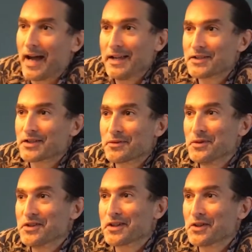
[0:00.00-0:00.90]
As a
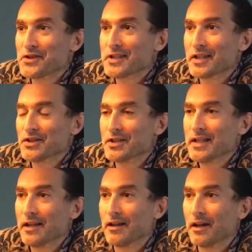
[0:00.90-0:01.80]
community currency
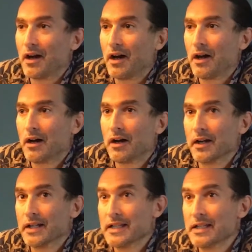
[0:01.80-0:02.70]
engineer,
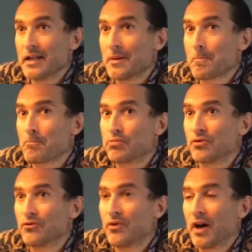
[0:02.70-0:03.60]
I
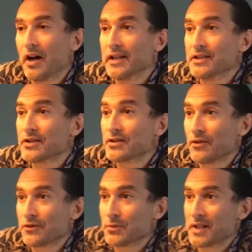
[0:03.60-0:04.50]
provide
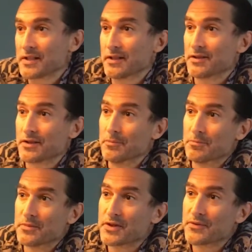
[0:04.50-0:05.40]
software
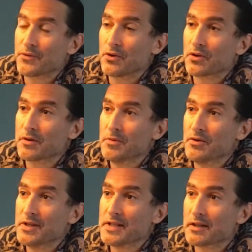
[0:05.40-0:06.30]
systems for
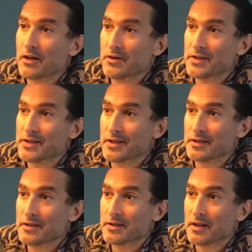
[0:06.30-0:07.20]
community
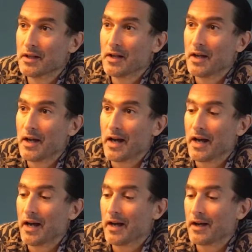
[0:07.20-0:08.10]
currencies.
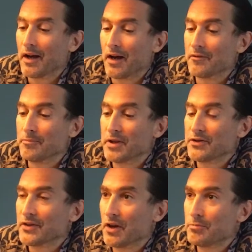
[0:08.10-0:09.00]
I've built
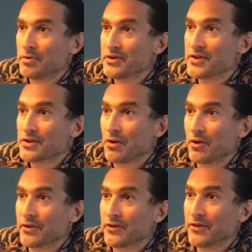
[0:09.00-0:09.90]
an open
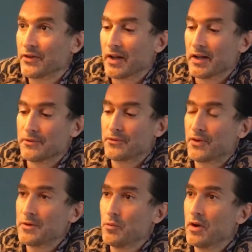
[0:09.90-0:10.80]
source
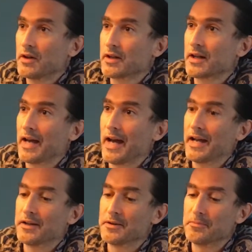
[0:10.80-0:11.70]
framework,
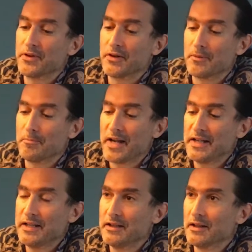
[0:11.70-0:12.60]
and there are
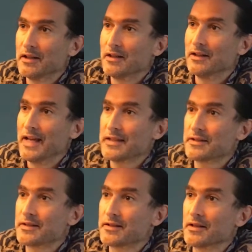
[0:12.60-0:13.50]
many
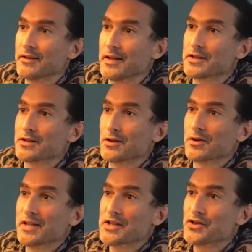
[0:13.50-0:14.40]
that's local
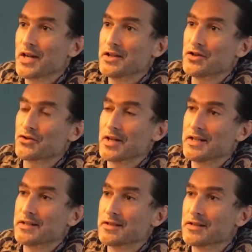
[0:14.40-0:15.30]
exchange trading
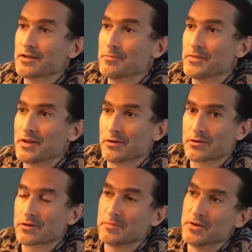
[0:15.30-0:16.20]
systems, local
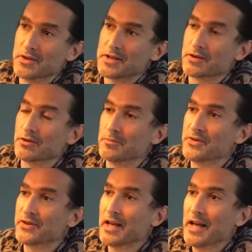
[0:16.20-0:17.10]
community
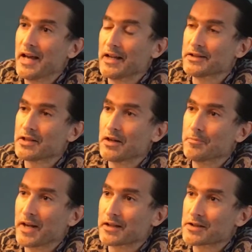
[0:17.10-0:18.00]
groups and time
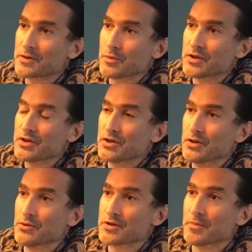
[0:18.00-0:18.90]
banks which
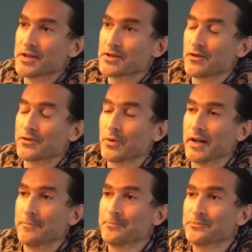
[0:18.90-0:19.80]
use my software.